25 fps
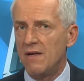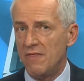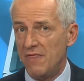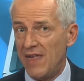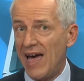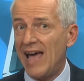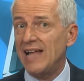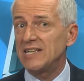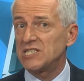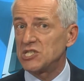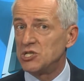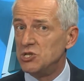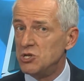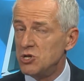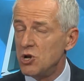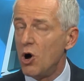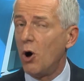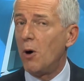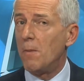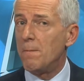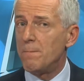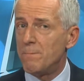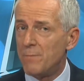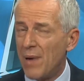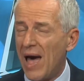that's
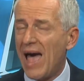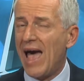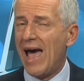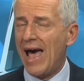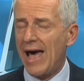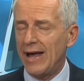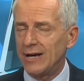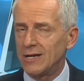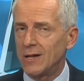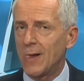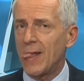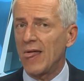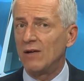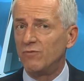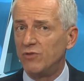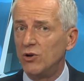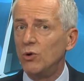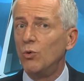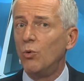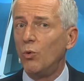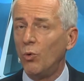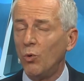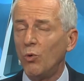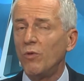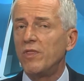not bad given
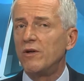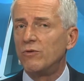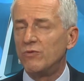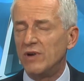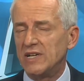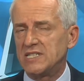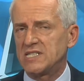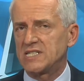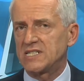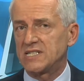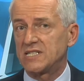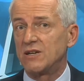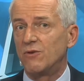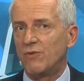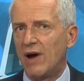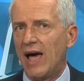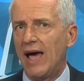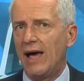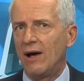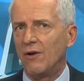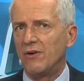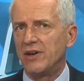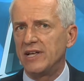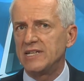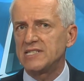all the risks
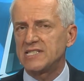around.